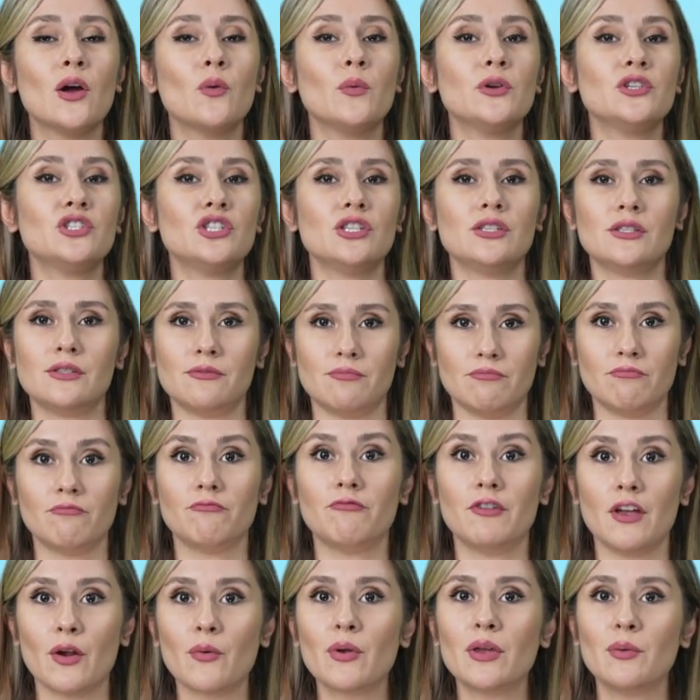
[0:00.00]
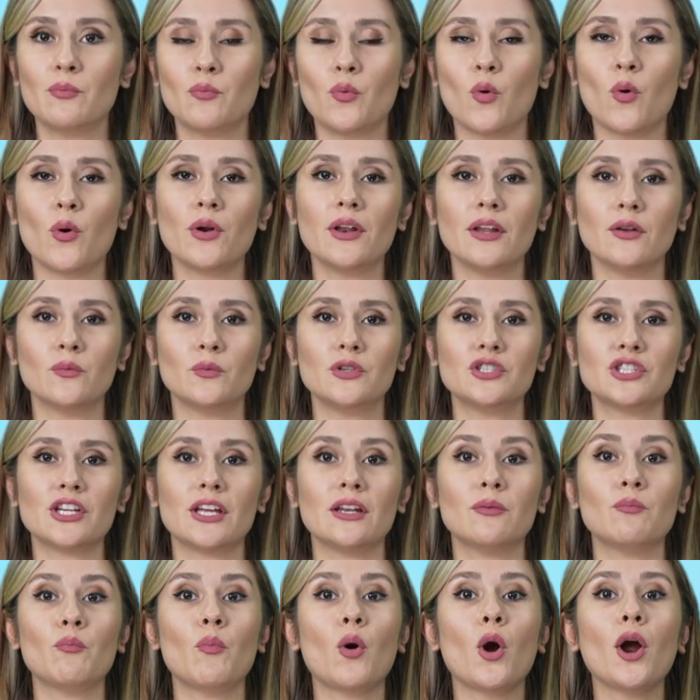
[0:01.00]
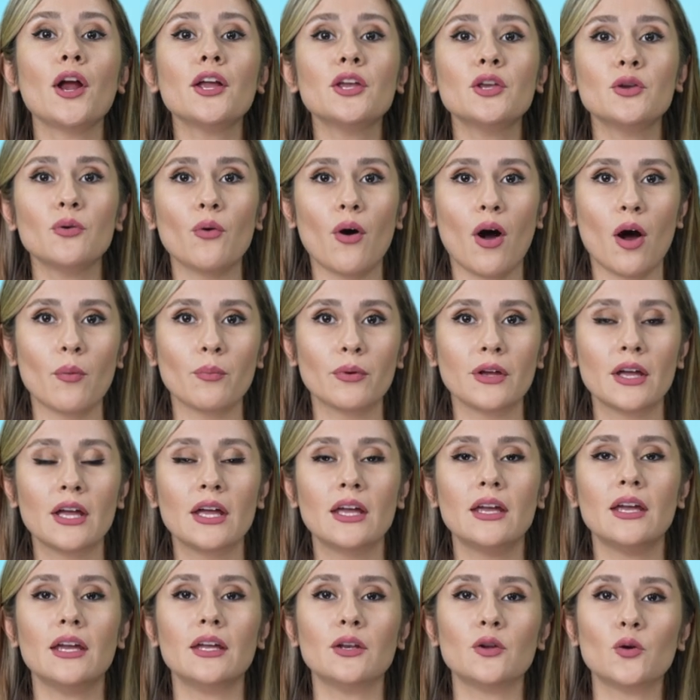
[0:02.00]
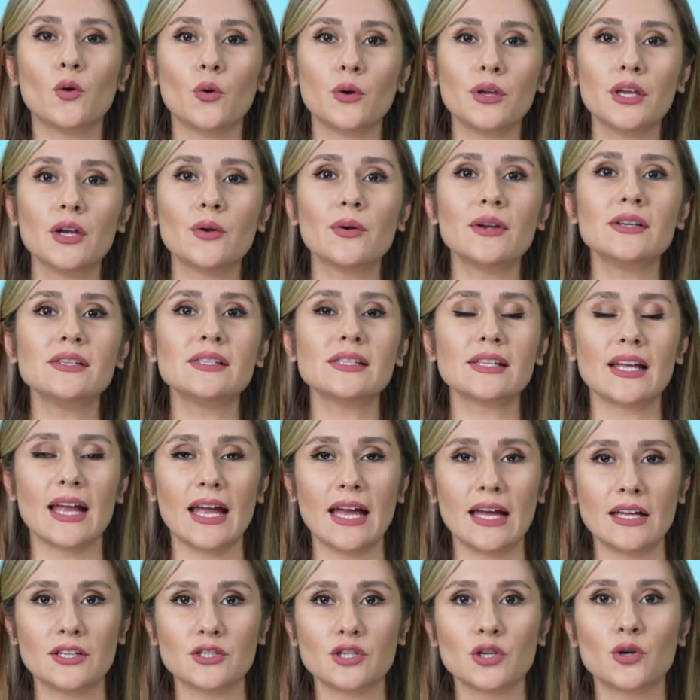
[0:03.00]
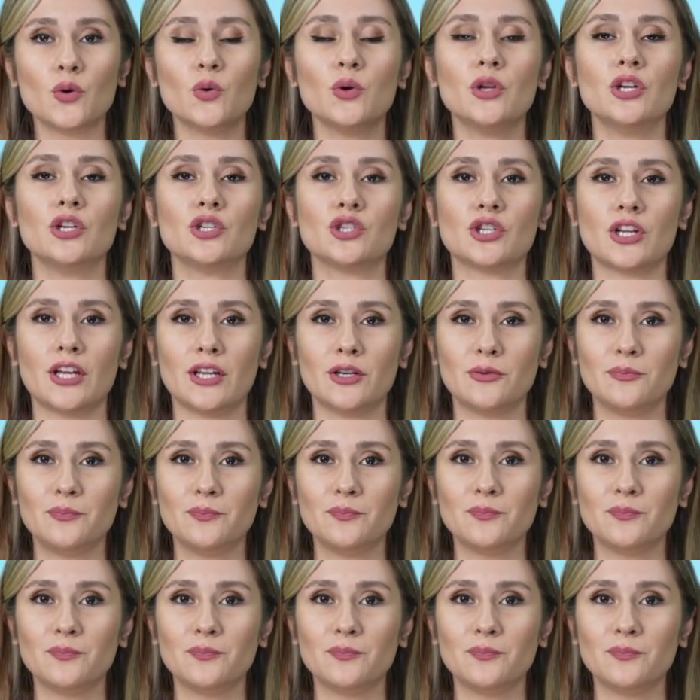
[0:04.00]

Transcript: which is very important, which can mark you up in coherence and cohesion.